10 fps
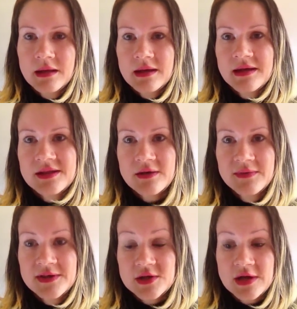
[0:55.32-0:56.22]
"It's
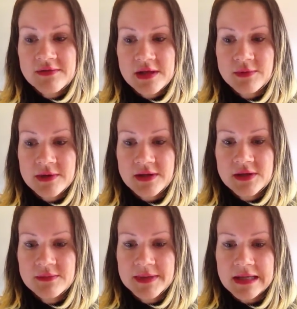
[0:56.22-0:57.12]
obvious you have somewhere else
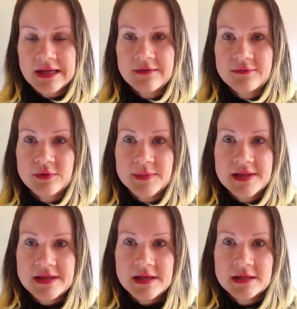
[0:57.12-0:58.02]
to be, love," Ruby
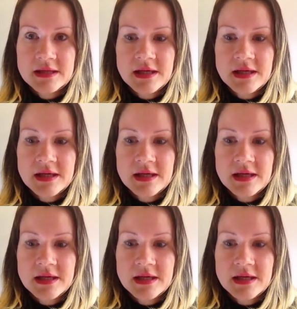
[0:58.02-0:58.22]
said.